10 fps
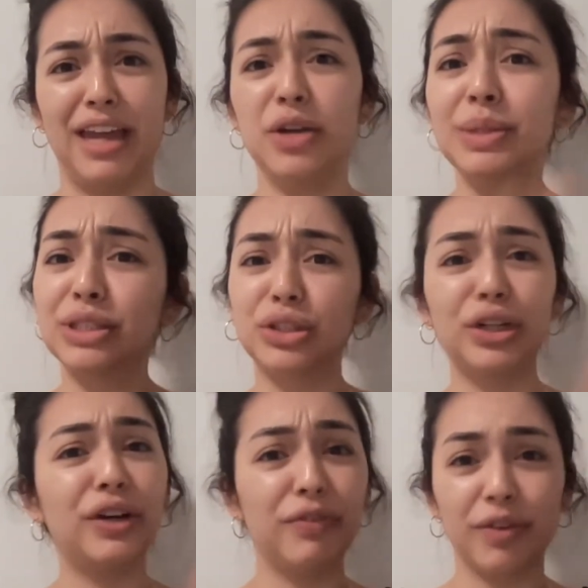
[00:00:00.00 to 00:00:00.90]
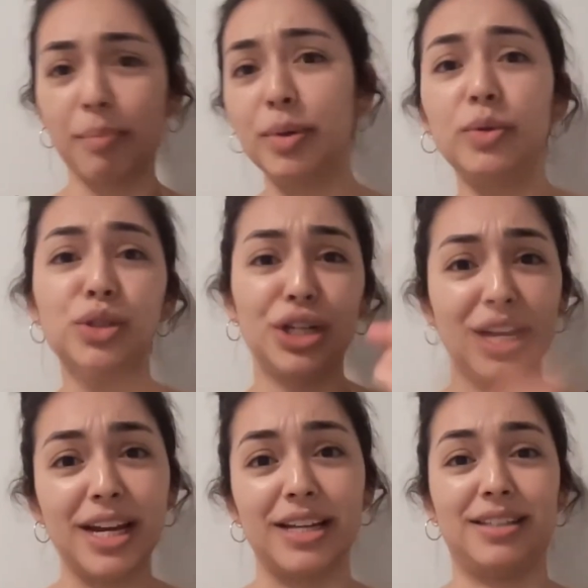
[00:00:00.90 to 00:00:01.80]
You deserve
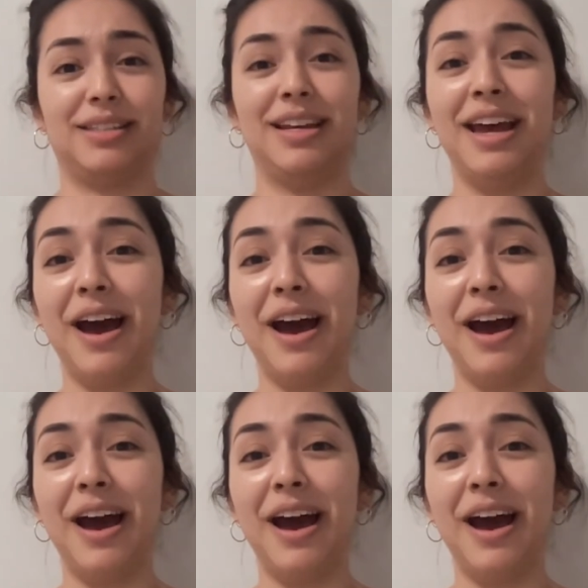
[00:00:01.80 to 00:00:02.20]
bouginess.